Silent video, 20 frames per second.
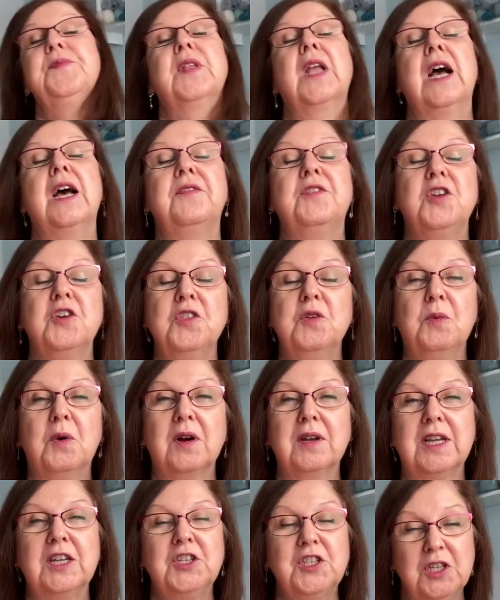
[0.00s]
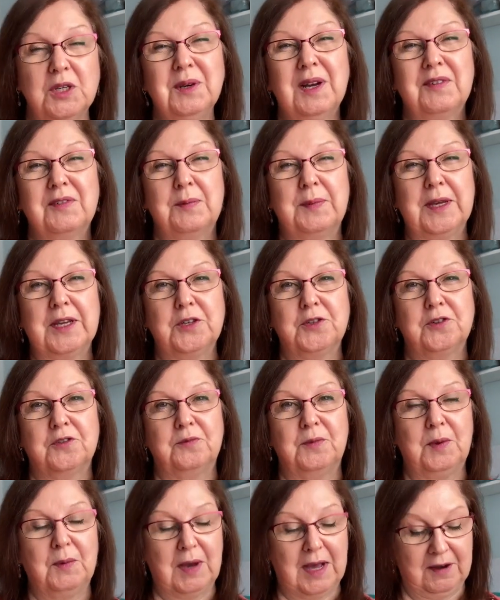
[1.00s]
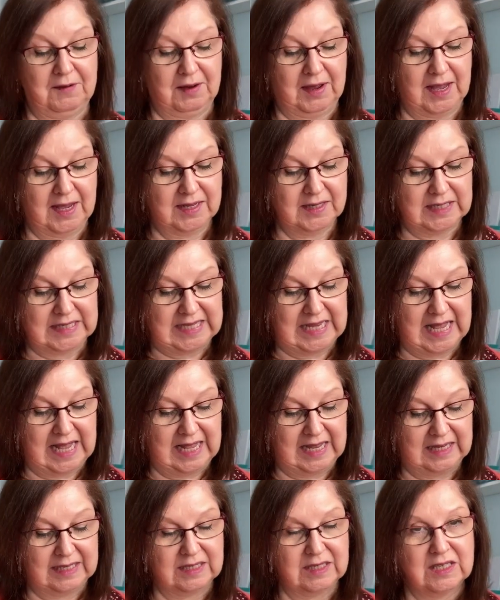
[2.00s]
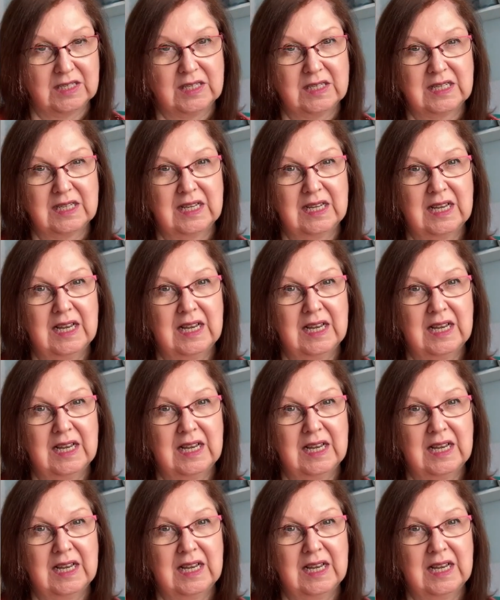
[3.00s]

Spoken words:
The other one, I do have a picture of me wearing it, and